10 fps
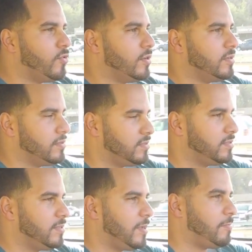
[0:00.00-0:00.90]
I
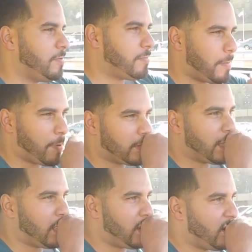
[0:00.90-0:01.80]
remember I bought
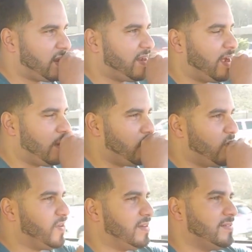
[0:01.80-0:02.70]
that car.
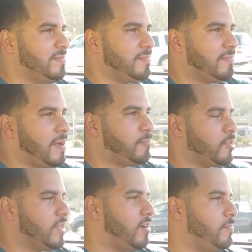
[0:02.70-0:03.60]
Well, my
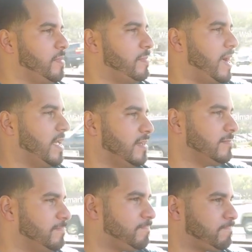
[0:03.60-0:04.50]
brother helped me buy it.
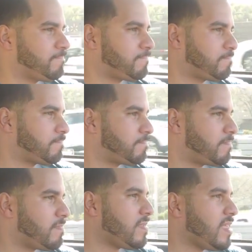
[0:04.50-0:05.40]

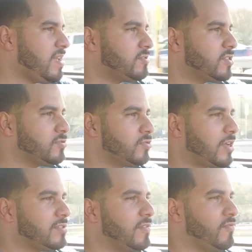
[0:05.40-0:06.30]
It was a
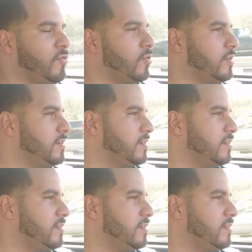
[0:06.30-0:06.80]
2004.